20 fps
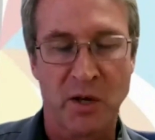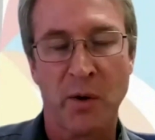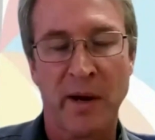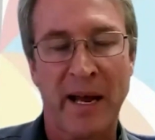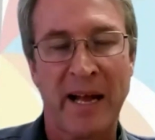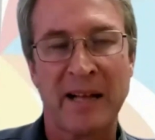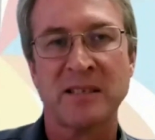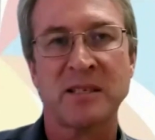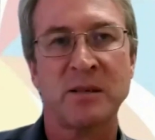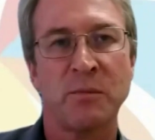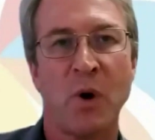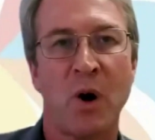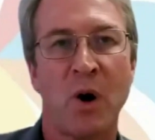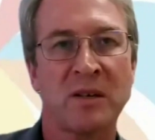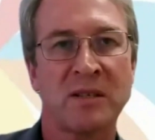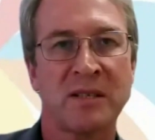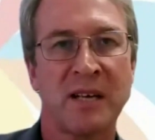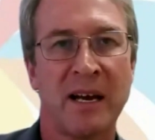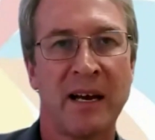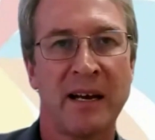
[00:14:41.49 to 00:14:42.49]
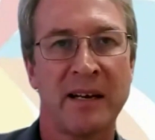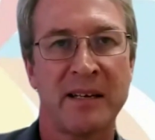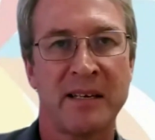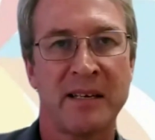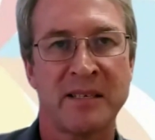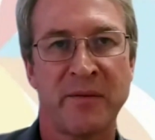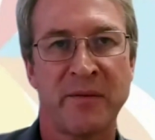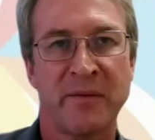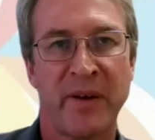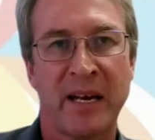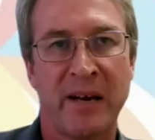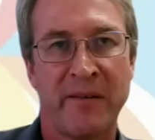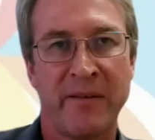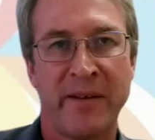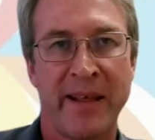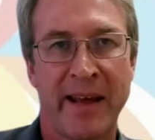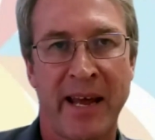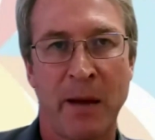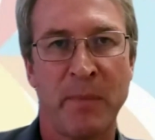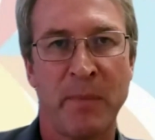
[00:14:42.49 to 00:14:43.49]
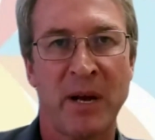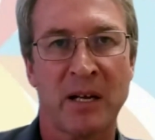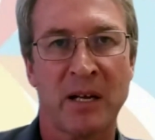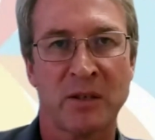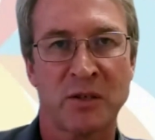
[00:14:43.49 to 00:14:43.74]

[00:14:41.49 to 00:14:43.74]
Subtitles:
So your calcium oxide is effectively the